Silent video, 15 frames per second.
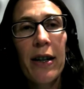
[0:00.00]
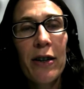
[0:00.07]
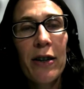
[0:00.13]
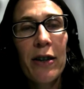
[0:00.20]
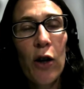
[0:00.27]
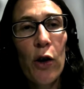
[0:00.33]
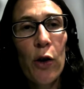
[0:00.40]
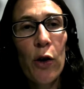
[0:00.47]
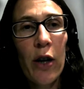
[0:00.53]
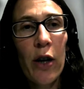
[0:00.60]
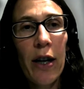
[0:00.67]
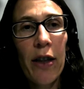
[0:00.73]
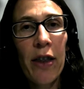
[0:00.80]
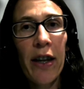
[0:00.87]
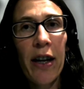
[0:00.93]
So
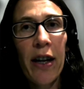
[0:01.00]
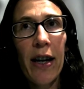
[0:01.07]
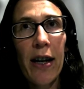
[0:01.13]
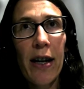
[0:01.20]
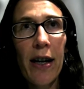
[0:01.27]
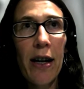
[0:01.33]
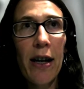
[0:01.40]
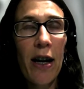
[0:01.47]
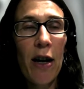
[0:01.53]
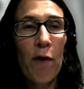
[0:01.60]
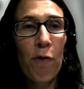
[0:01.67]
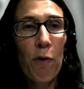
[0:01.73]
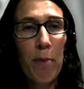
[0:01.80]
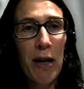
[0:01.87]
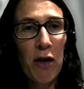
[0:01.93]
the
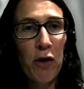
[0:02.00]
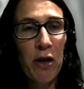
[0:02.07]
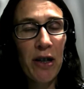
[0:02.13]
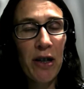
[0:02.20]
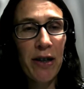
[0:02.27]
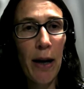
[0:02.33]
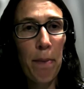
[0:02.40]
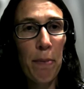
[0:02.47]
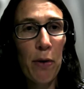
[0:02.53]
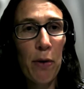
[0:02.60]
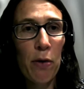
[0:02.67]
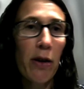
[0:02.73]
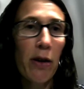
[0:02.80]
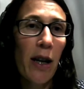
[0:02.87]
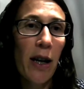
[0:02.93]
information is up
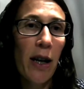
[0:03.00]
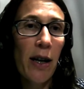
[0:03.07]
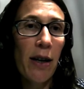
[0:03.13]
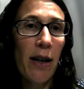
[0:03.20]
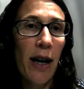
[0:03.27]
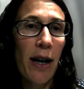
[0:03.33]
on the